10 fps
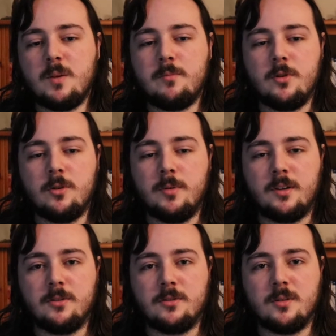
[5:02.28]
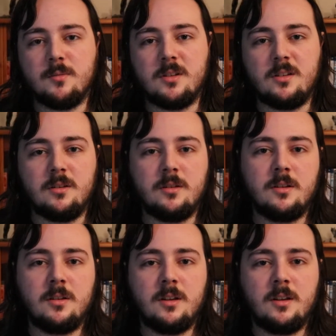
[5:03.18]
purely because some of the
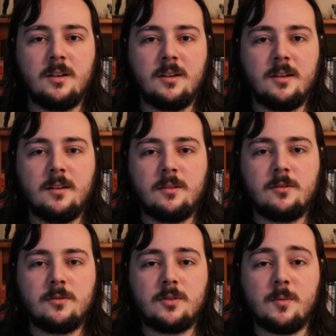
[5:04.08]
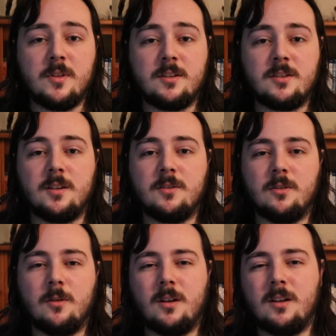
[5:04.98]
some of these scenes
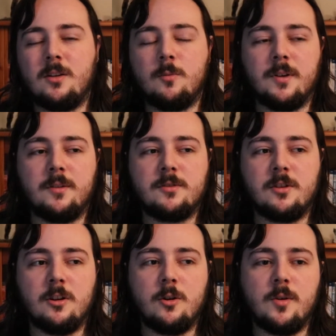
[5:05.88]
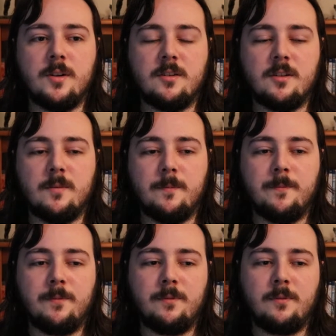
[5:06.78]
are a little bit slow, and
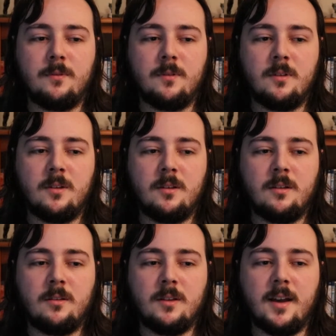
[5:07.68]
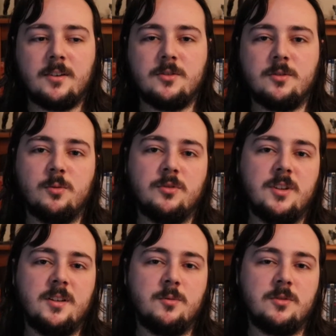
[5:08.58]
the action towards the
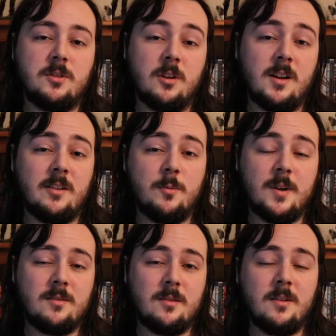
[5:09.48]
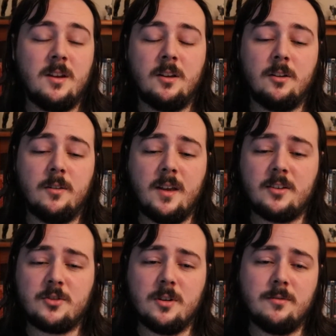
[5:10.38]
end was slightly repetitive. You know, the
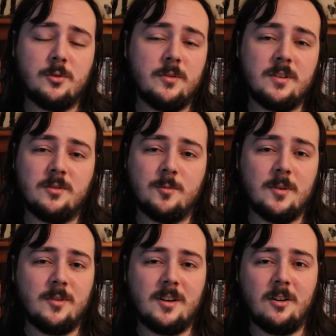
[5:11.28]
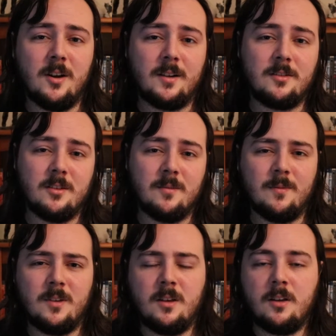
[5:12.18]
action overall in this film I really liked.
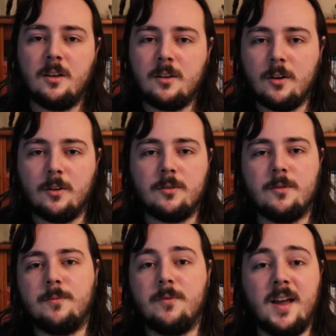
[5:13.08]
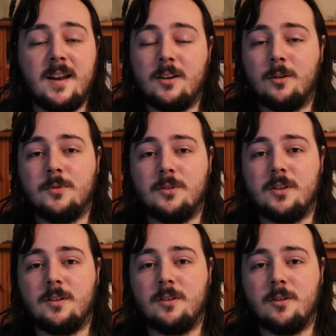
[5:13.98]
You know, the helicopter
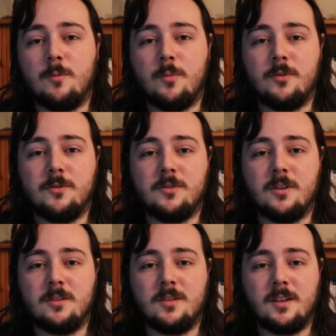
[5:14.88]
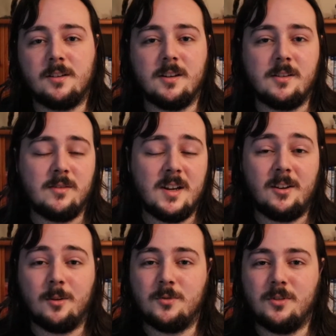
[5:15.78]
scene, you know, where Bond's taking down the other
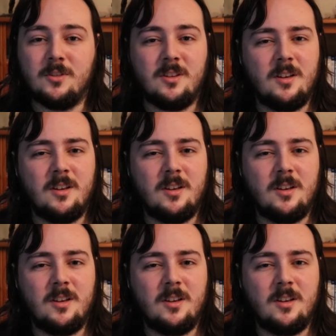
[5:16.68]
helicopters.